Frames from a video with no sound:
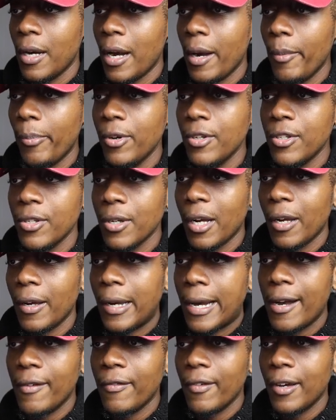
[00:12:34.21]
I'm pretty
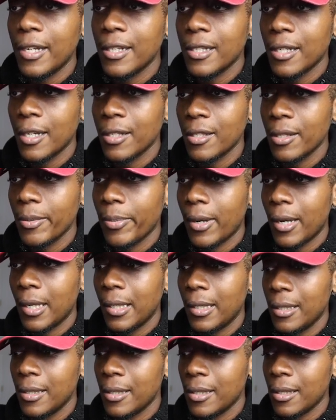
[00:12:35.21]
sure I've like touched
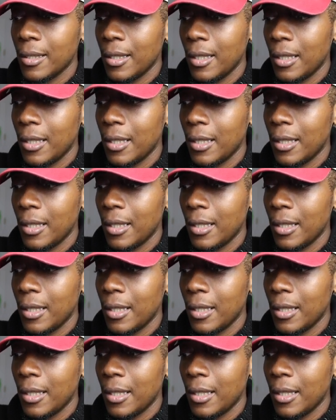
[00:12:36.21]
upon this